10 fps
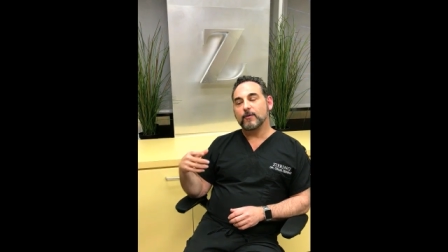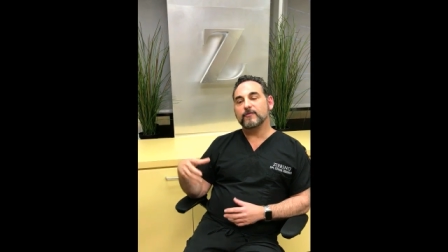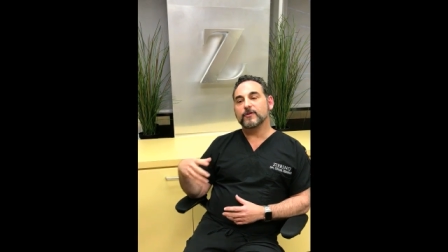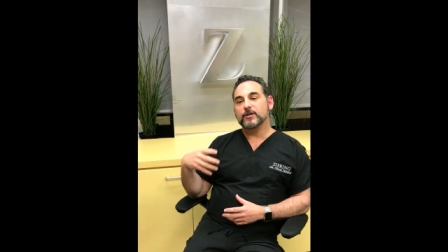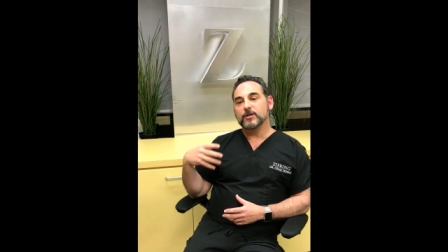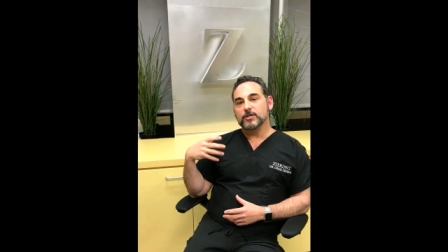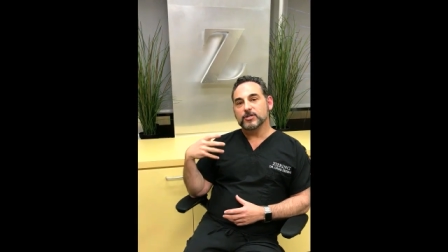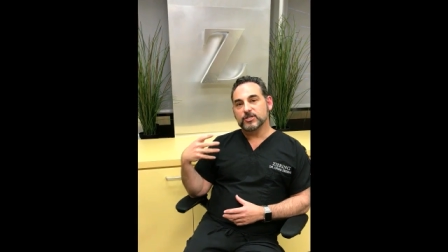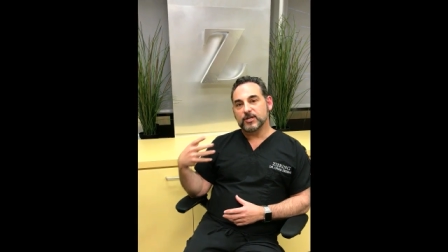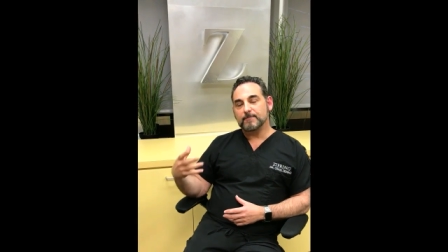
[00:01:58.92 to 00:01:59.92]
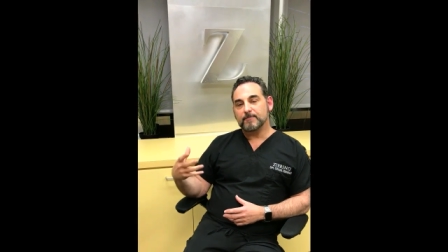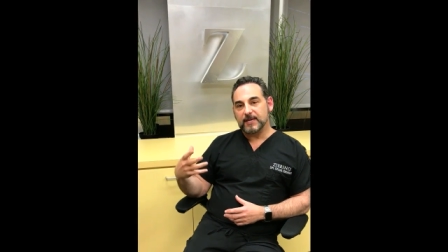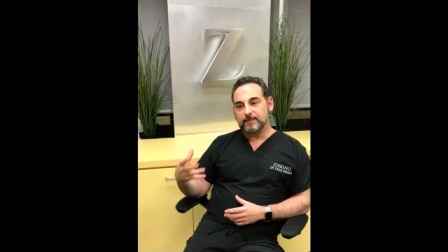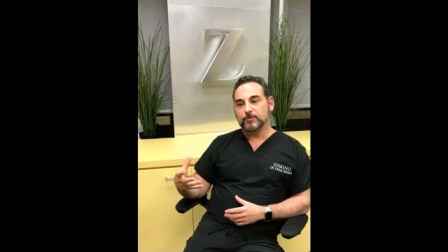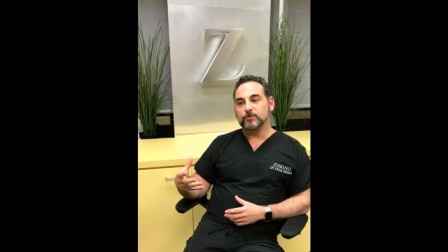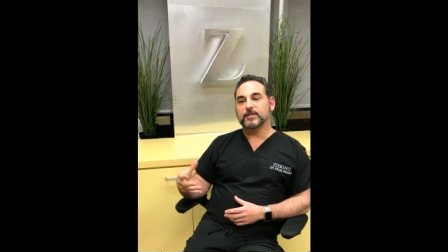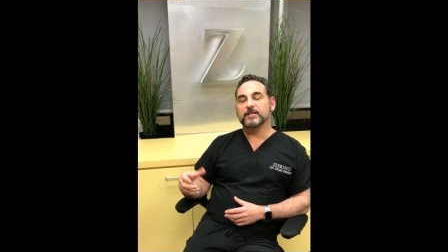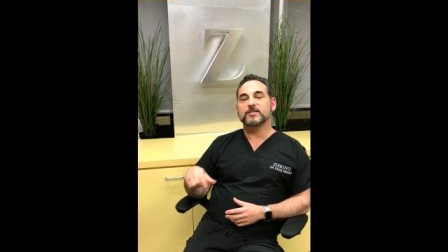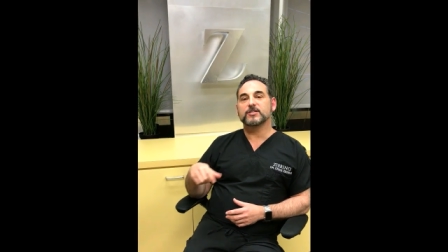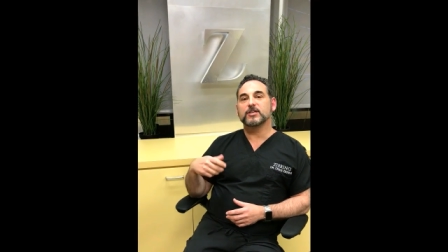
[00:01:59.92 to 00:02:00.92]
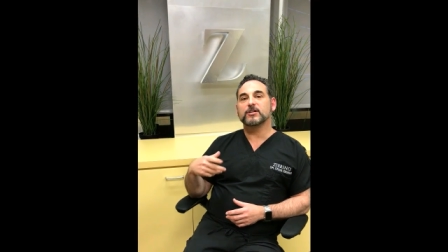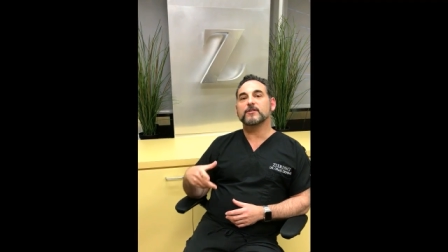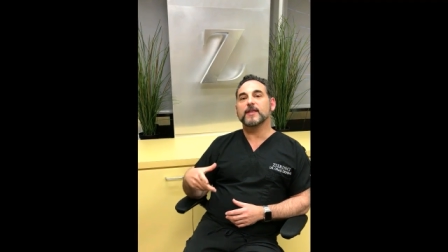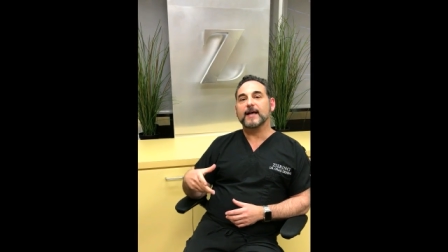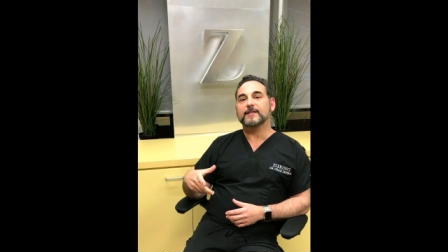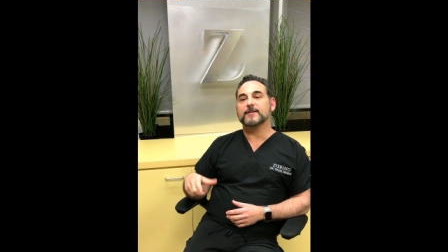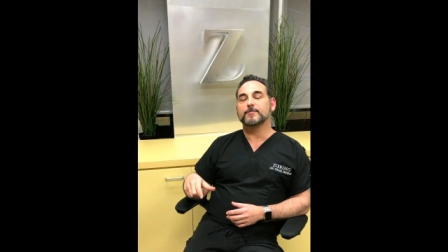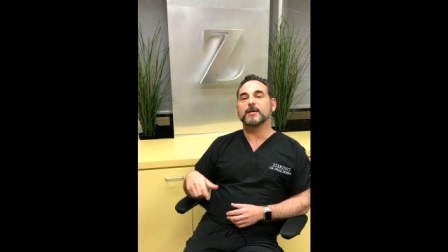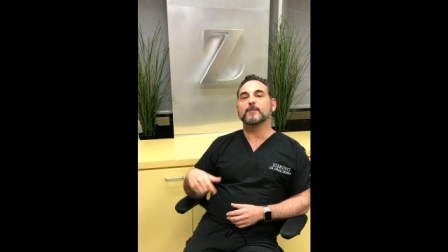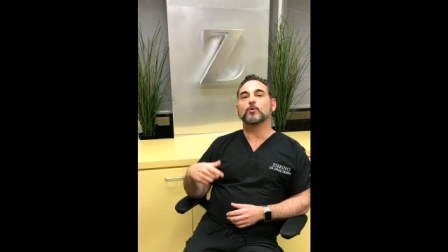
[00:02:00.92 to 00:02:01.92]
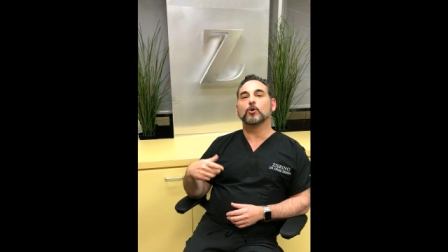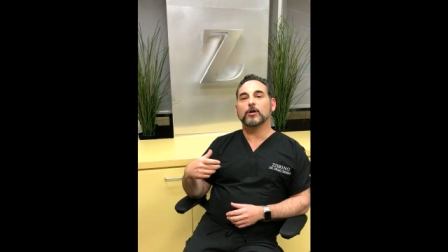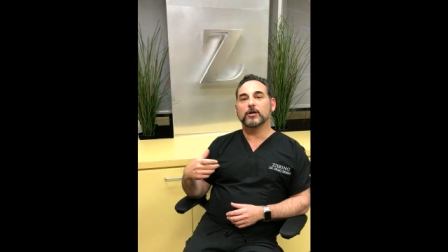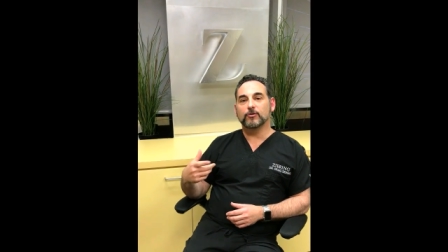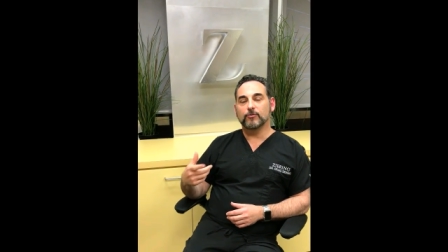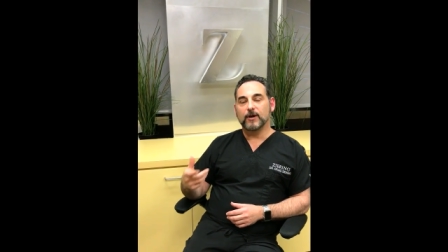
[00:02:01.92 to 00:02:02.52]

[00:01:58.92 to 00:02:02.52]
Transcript: However, some people consider that to be more